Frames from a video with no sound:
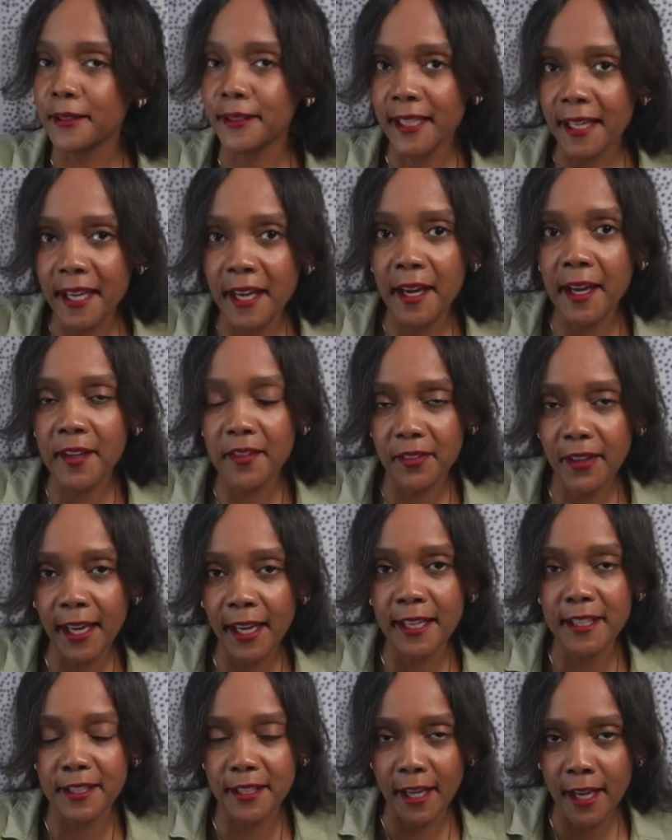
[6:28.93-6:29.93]
the
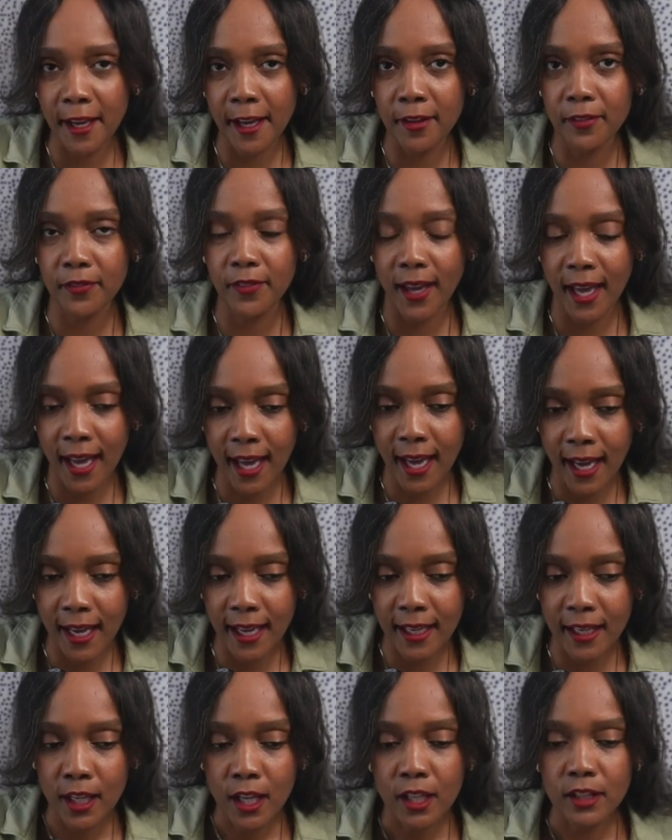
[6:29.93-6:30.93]

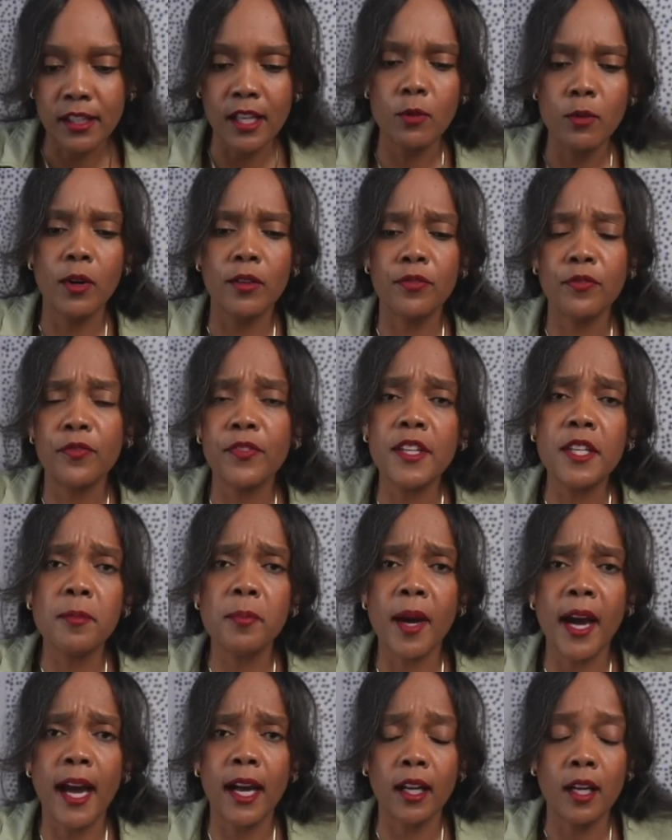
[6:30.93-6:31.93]
FHFA, they want
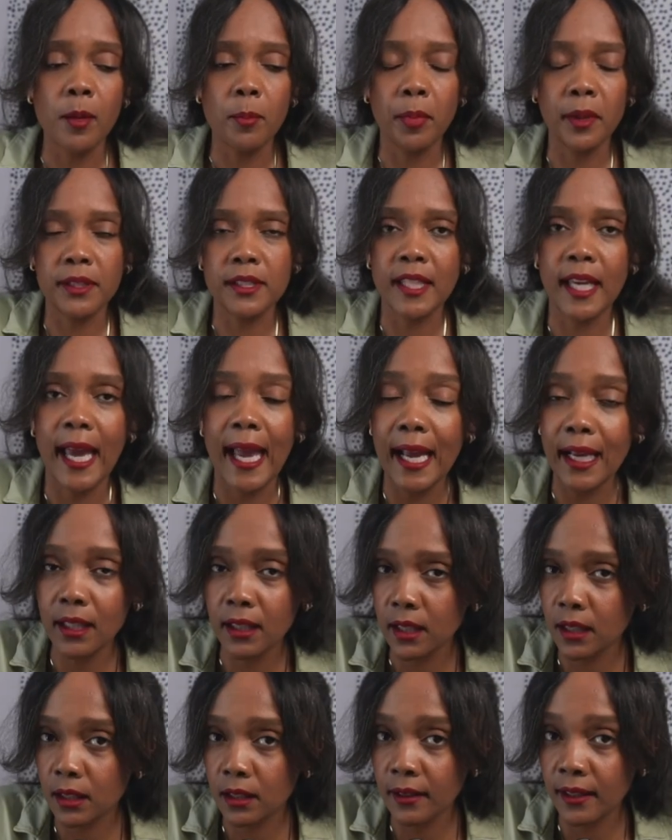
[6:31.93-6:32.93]
feedback, but
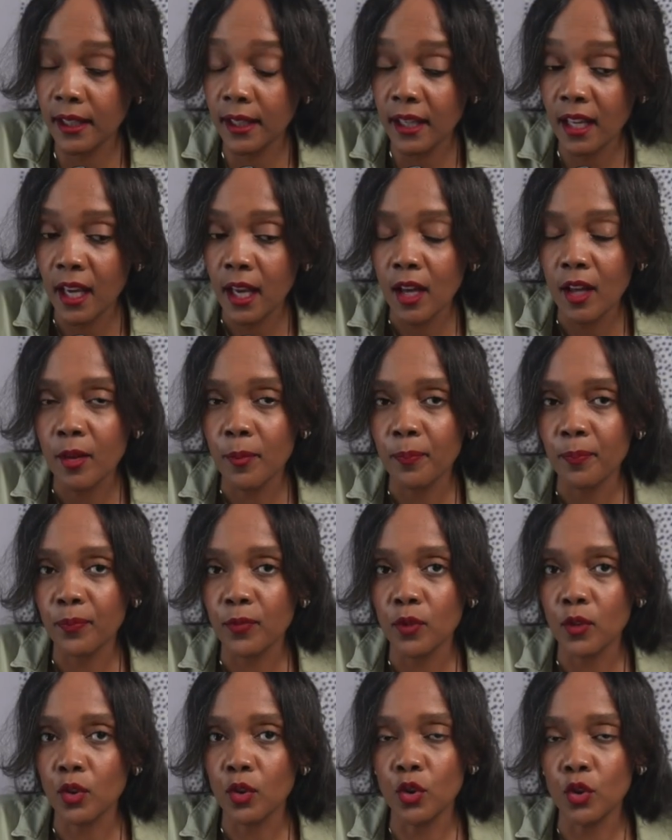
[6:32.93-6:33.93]
technically
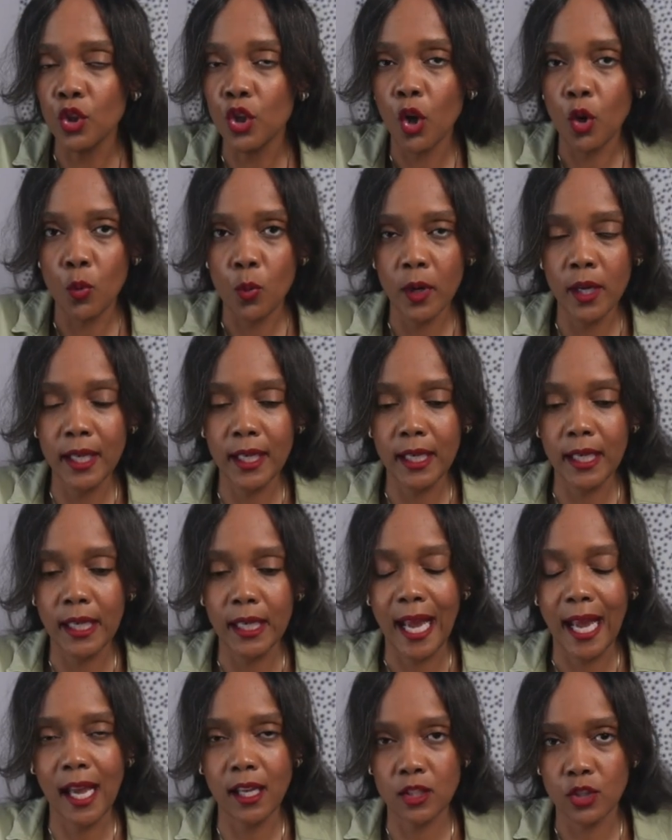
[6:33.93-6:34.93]
no one
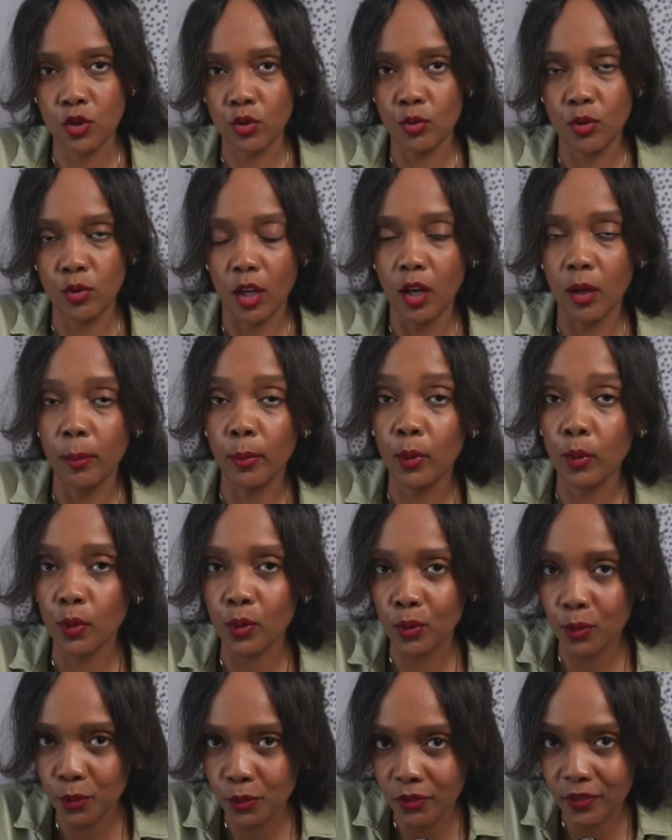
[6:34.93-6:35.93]
has to
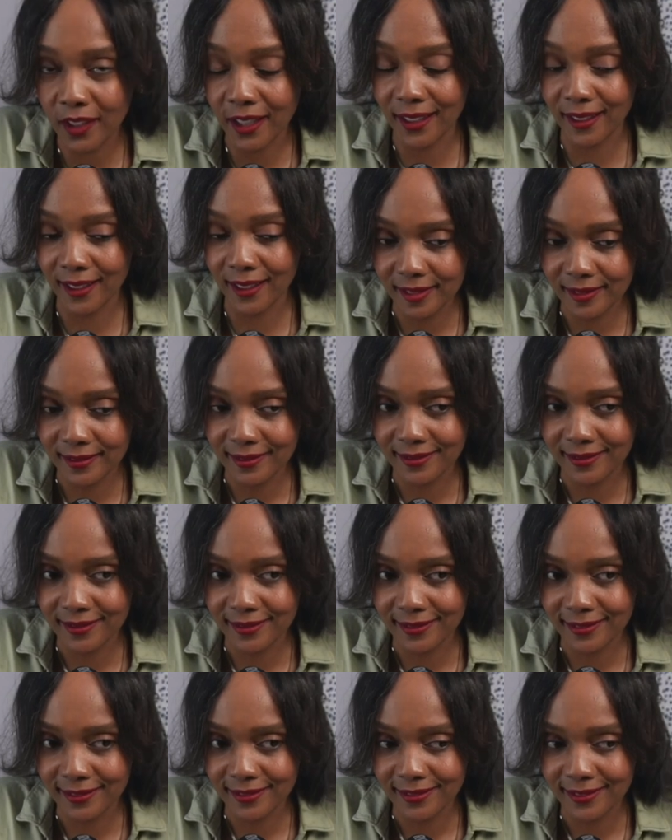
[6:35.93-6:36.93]
approve it.
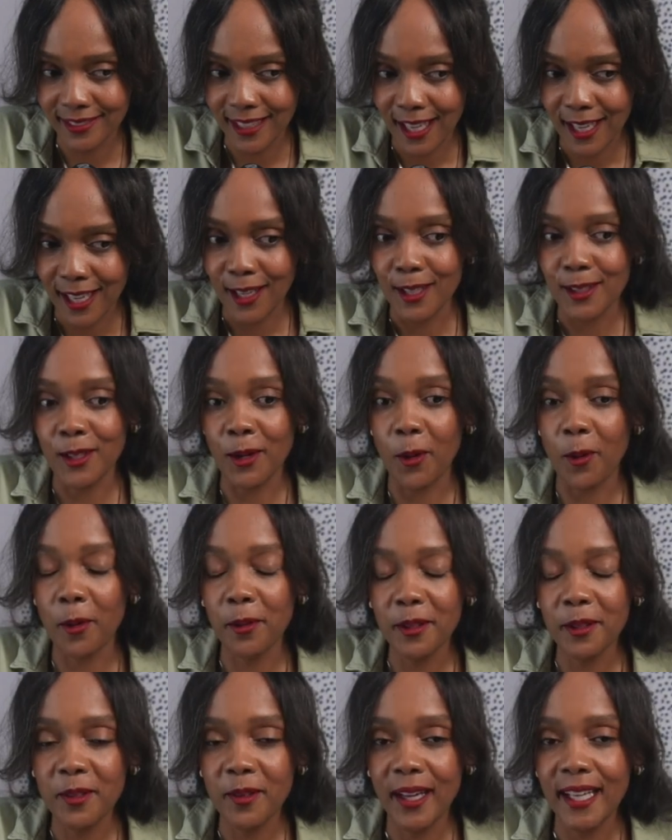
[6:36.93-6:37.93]
The
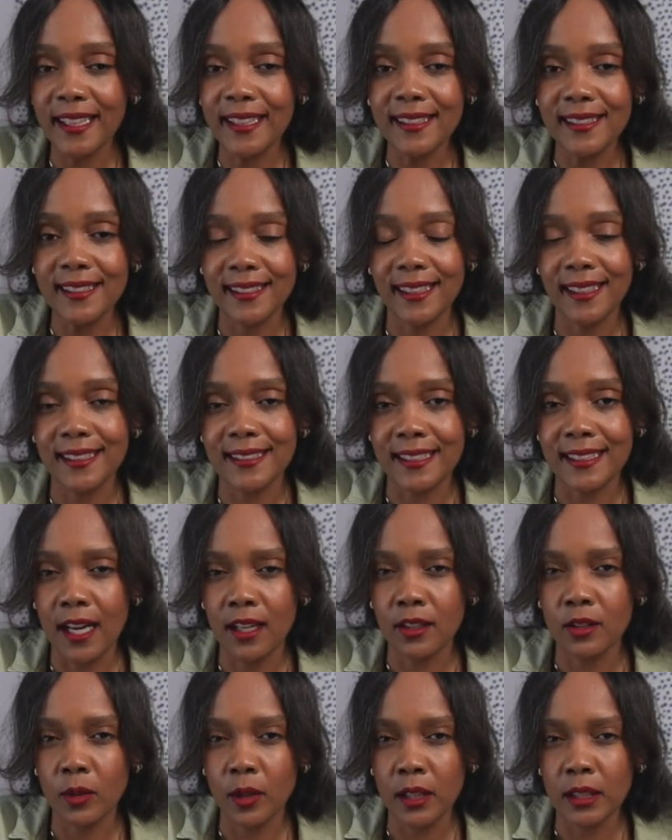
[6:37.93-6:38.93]
only way this thing is
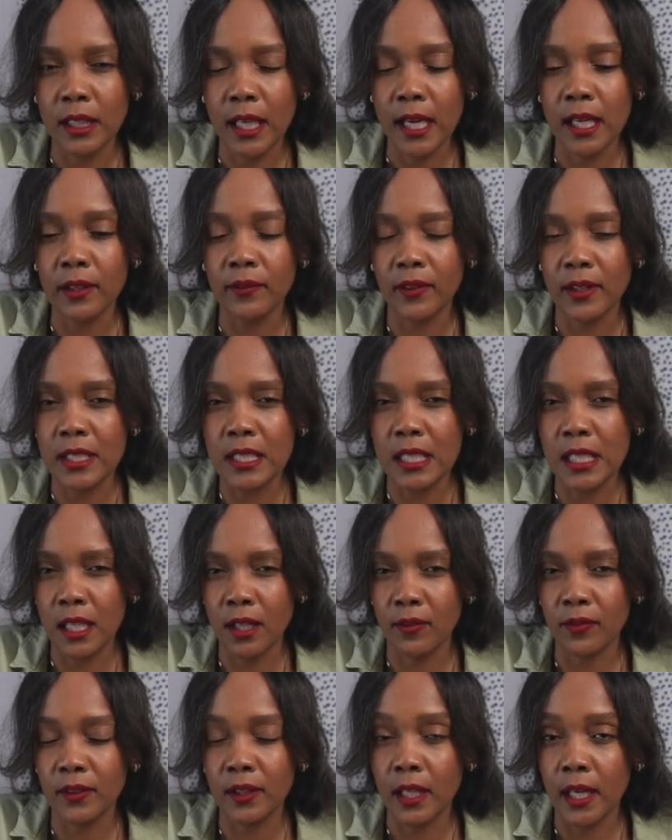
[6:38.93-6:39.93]
not going live is
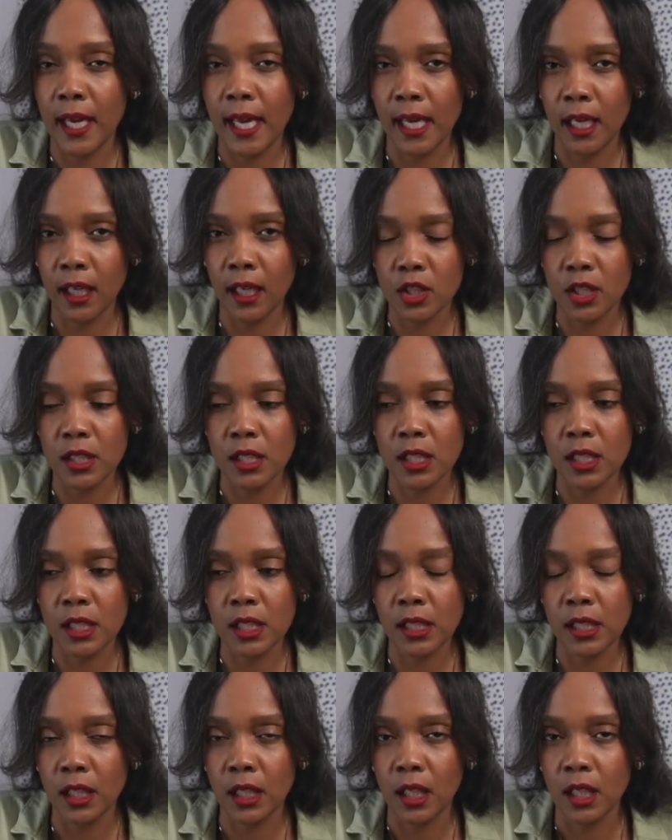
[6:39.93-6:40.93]
if the
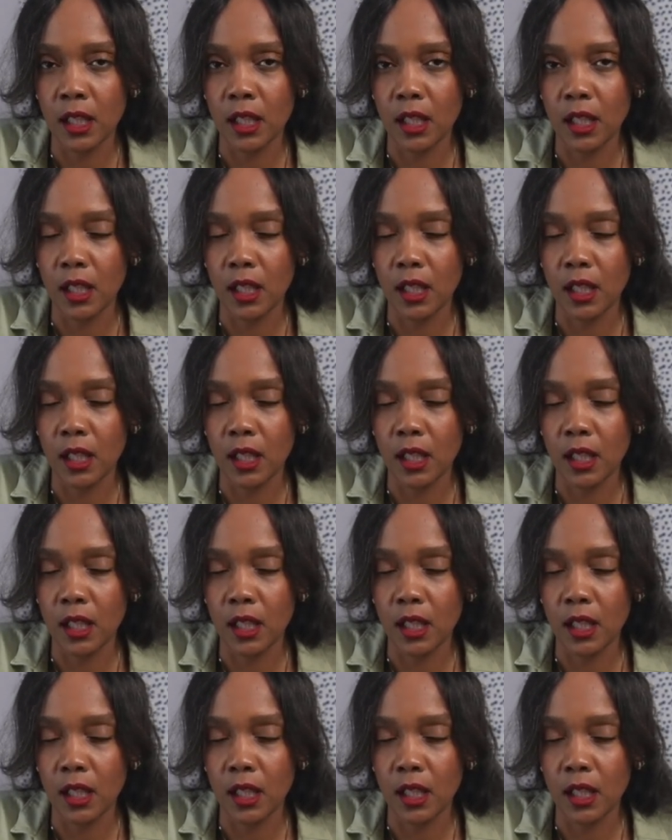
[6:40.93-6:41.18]
agency